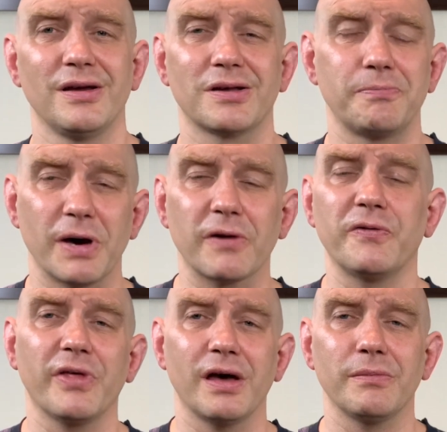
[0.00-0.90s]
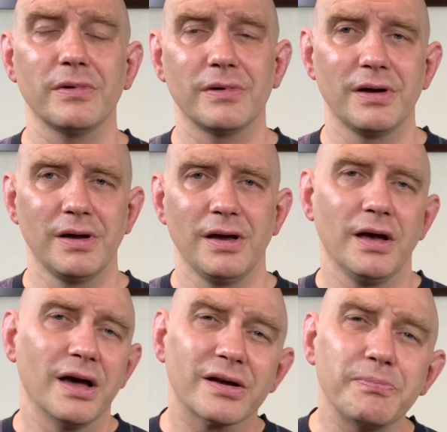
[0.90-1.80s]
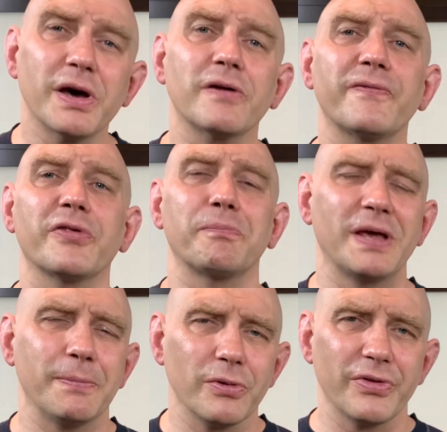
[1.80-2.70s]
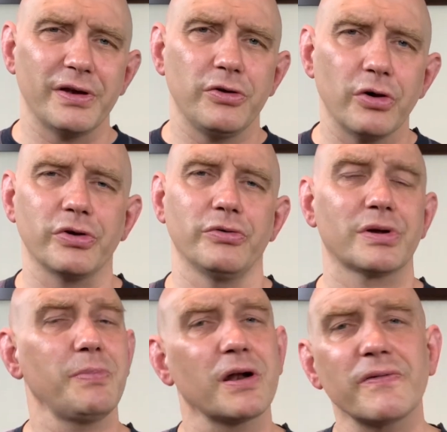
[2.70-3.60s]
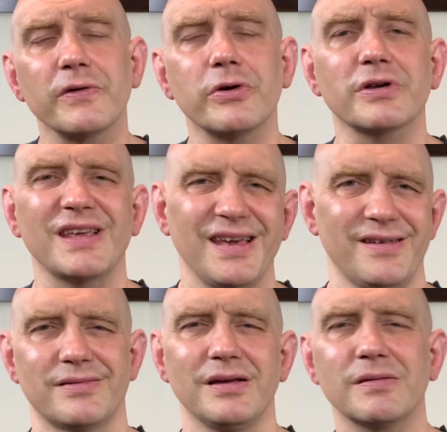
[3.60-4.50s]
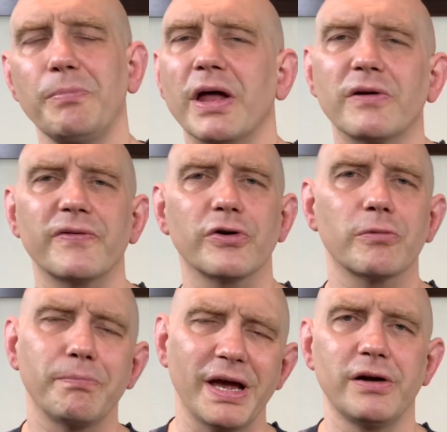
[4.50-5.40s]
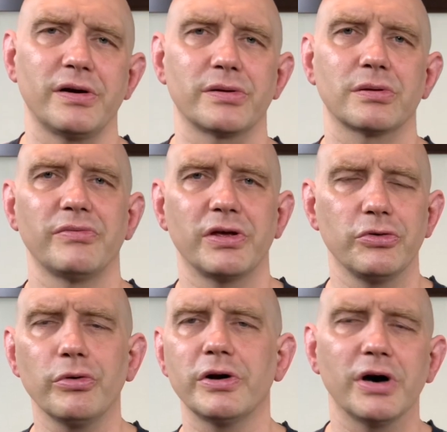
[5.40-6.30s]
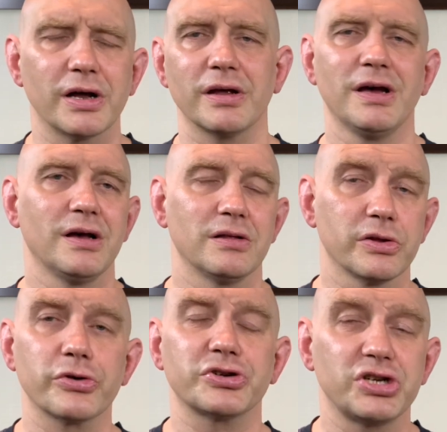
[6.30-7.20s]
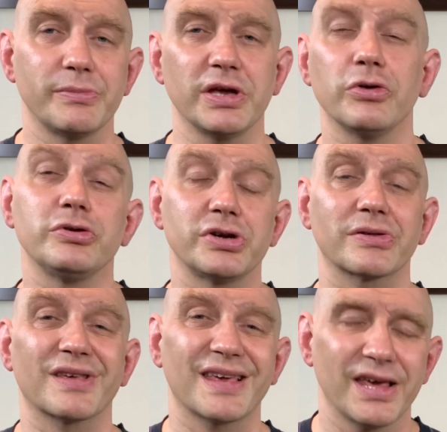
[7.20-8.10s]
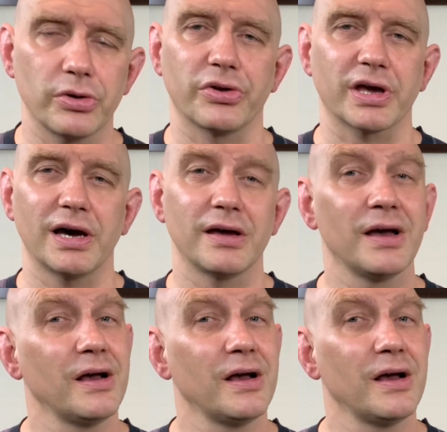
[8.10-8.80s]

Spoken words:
it's better for them, it's better for the people that know you, it's better for your kids, it's better for your parents that you are not little Jimmy who just killed a guy.